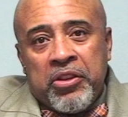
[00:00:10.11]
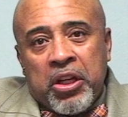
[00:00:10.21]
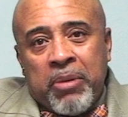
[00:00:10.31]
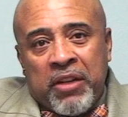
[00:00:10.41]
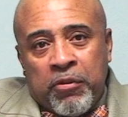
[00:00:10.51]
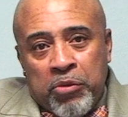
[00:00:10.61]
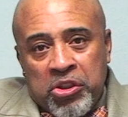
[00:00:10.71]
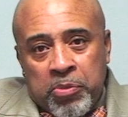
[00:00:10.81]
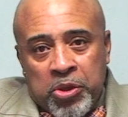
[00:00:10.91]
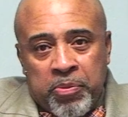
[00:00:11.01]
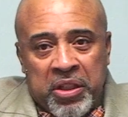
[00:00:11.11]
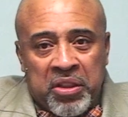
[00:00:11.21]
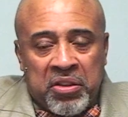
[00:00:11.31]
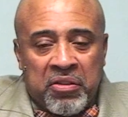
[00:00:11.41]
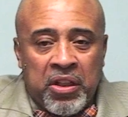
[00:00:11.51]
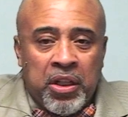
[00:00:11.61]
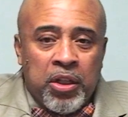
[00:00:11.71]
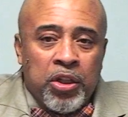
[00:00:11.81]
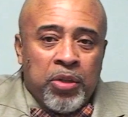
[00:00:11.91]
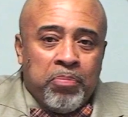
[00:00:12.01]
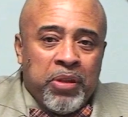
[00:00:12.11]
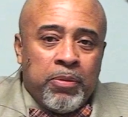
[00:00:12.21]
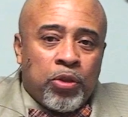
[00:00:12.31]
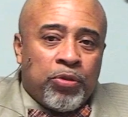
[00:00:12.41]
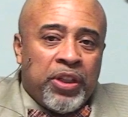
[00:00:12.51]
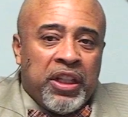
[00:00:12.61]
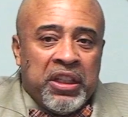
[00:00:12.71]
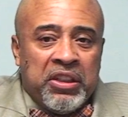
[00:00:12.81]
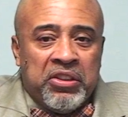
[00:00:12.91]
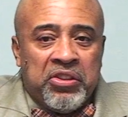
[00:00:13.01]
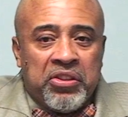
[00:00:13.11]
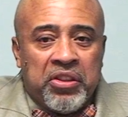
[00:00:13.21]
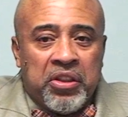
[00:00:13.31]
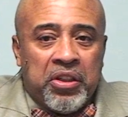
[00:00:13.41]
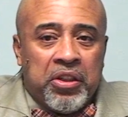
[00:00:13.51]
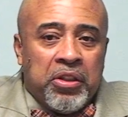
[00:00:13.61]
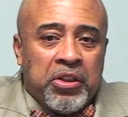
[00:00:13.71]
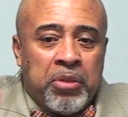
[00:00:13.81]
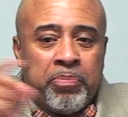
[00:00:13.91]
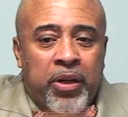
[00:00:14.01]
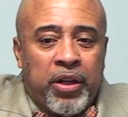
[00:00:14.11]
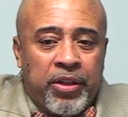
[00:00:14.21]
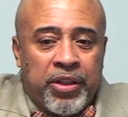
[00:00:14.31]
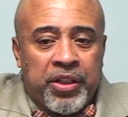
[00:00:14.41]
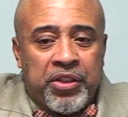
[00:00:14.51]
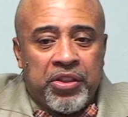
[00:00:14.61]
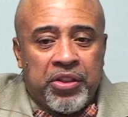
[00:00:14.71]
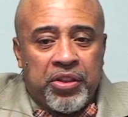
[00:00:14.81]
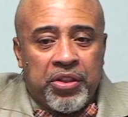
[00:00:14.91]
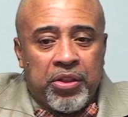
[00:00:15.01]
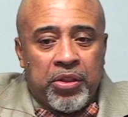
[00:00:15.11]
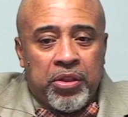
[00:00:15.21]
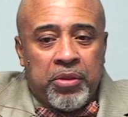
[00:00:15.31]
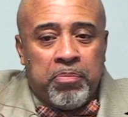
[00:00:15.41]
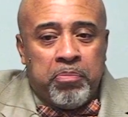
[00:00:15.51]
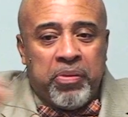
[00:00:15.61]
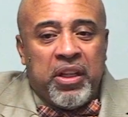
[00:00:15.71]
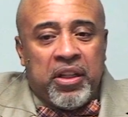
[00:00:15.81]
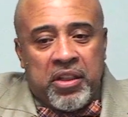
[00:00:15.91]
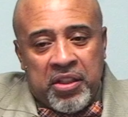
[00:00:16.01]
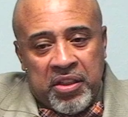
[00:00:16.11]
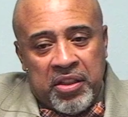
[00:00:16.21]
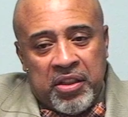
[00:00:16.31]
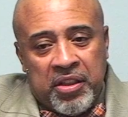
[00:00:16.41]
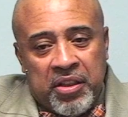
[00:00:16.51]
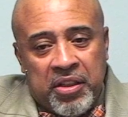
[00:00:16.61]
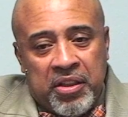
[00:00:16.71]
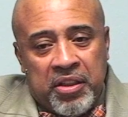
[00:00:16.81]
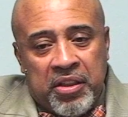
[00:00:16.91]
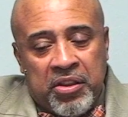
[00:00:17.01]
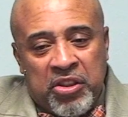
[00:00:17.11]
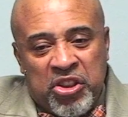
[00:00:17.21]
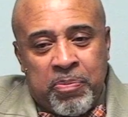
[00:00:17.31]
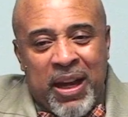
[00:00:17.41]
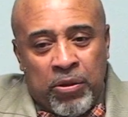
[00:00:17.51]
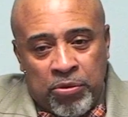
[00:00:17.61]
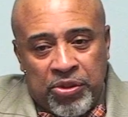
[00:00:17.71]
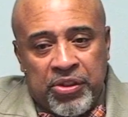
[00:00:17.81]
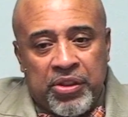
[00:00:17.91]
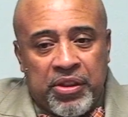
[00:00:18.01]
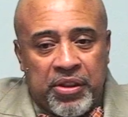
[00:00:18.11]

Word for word: Think about it from this perspective. Biblical days, the parents picked the spouse.